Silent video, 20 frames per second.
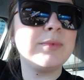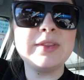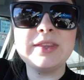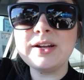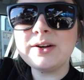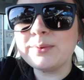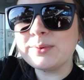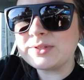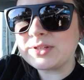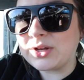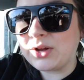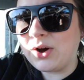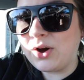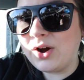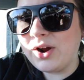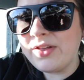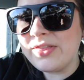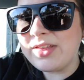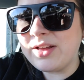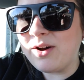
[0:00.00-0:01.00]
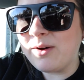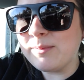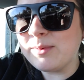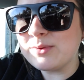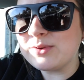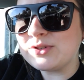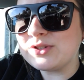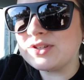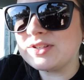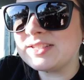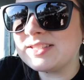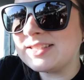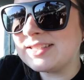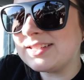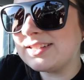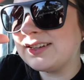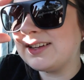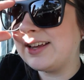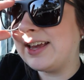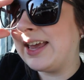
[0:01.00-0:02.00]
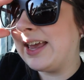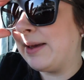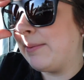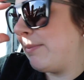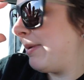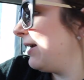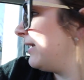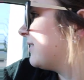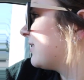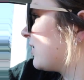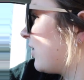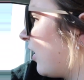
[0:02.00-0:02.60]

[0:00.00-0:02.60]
there was a car that almost just hit Peyton's